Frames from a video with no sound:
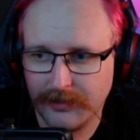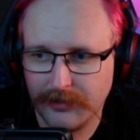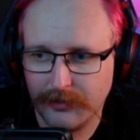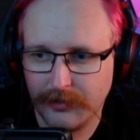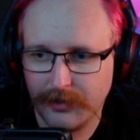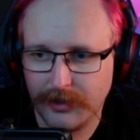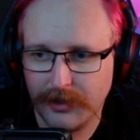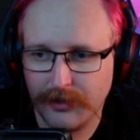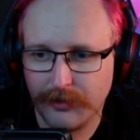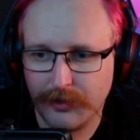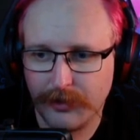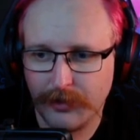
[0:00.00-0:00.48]

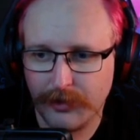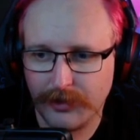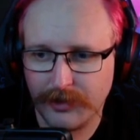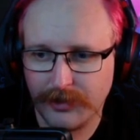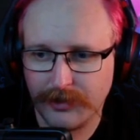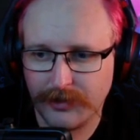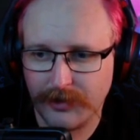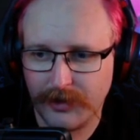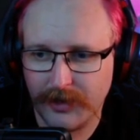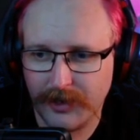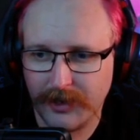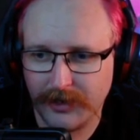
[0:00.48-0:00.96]
We have quarter
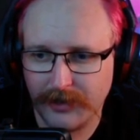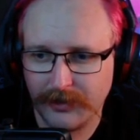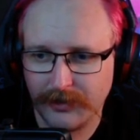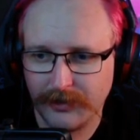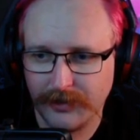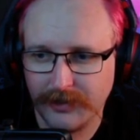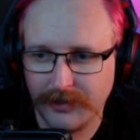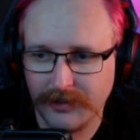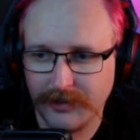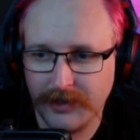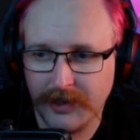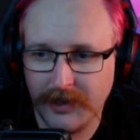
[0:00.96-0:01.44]

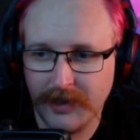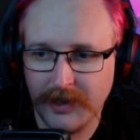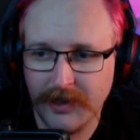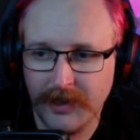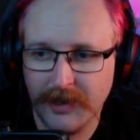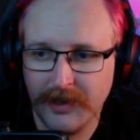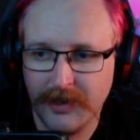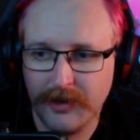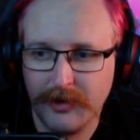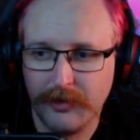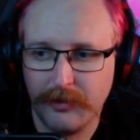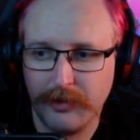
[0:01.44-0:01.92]
triangles.
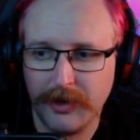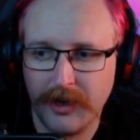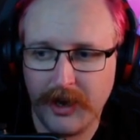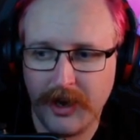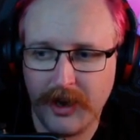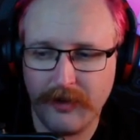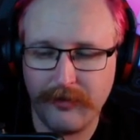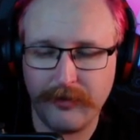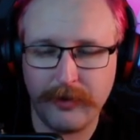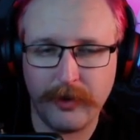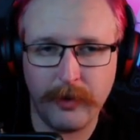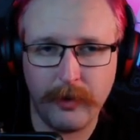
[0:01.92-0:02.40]
We
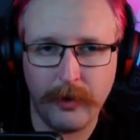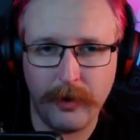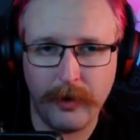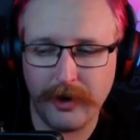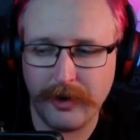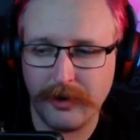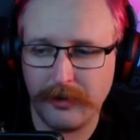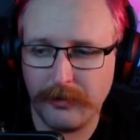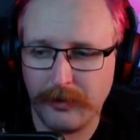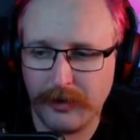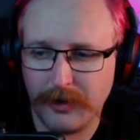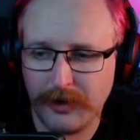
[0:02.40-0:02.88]
have
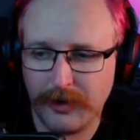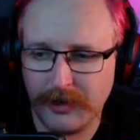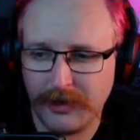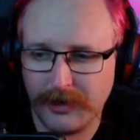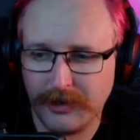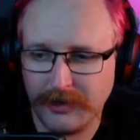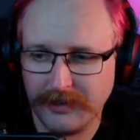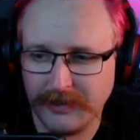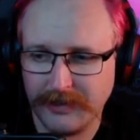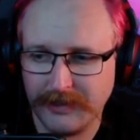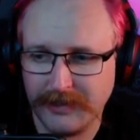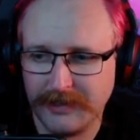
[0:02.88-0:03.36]
quarter
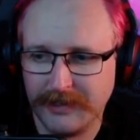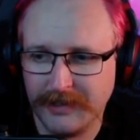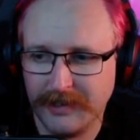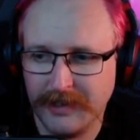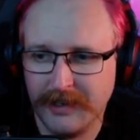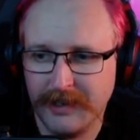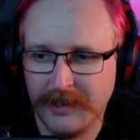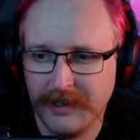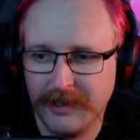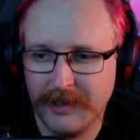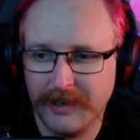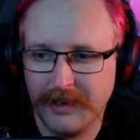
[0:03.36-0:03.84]
walls,
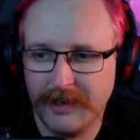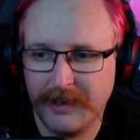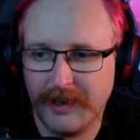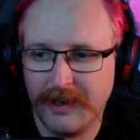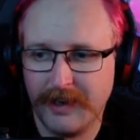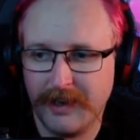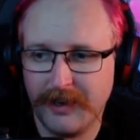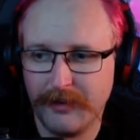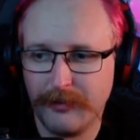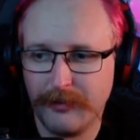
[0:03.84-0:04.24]
and